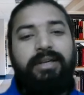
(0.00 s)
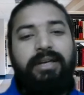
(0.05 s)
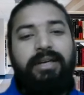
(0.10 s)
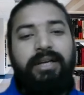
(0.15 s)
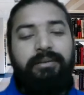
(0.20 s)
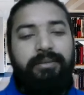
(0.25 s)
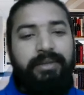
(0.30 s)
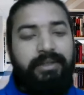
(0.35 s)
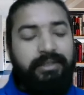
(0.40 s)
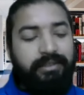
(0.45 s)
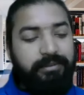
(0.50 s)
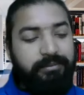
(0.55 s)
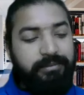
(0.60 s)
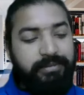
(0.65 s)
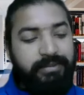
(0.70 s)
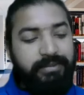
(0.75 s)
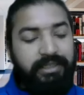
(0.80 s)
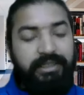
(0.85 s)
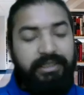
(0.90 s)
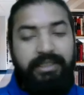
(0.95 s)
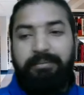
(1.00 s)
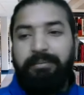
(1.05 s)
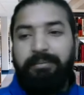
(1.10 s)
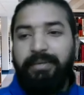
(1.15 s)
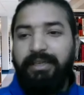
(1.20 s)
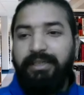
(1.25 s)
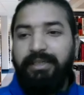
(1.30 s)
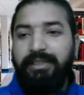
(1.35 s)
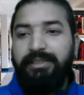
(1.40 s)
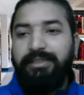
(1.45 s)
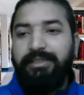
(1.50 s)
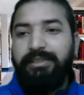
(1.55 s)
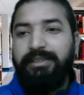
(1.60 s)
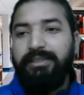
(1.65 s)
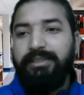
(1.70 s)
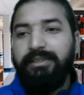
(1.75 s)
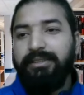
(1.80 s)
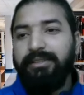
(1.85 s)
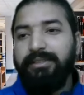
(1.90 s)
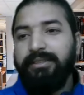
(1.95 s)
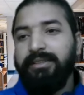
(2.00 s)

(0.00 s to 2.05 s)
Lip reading: I welcome Sandeep Pandeji.